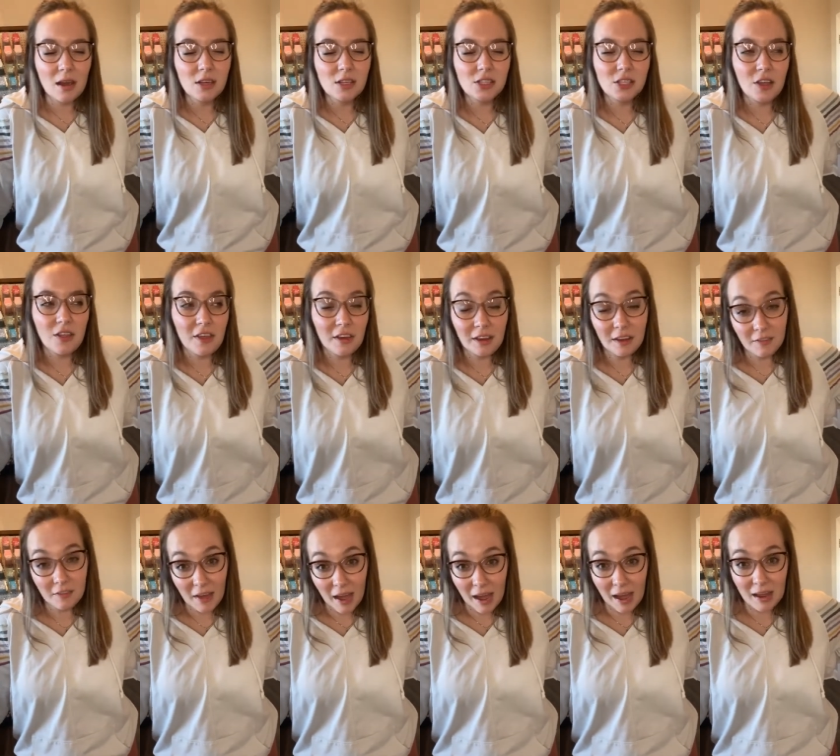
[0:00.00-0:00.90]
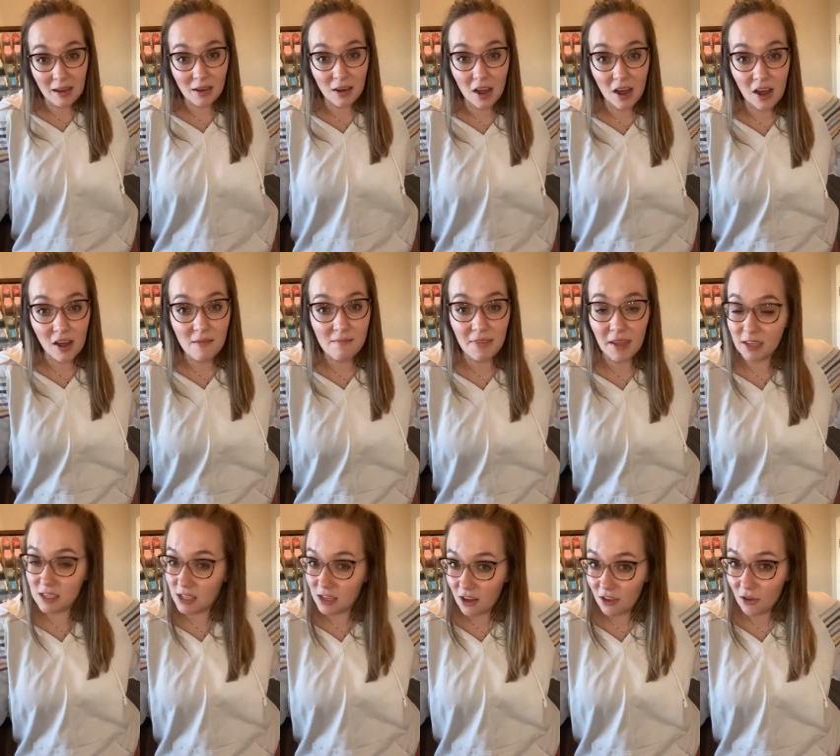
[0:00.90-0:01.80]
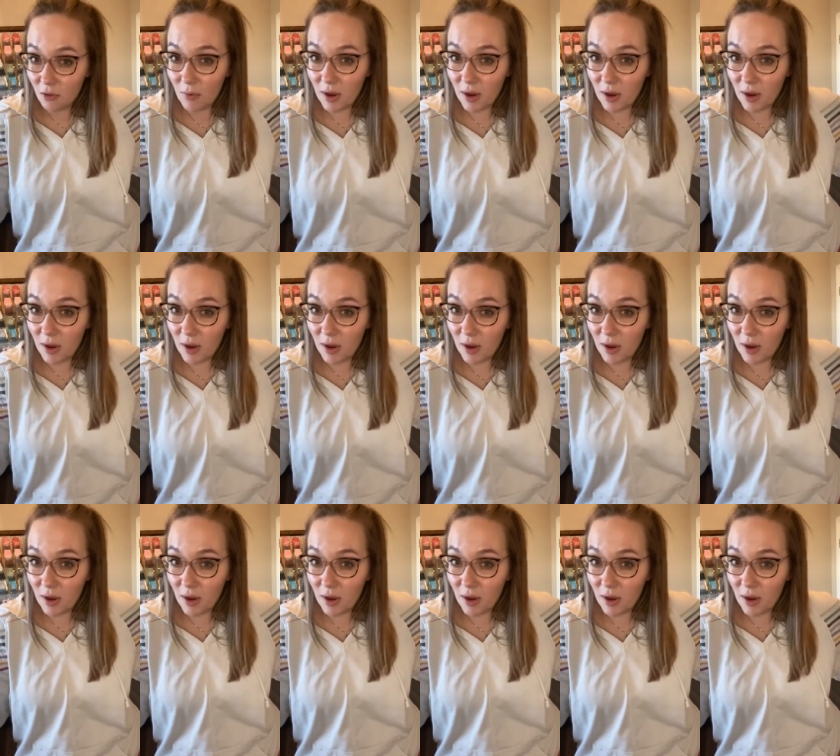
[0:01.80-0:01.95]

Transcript: So think of that. Um, that's another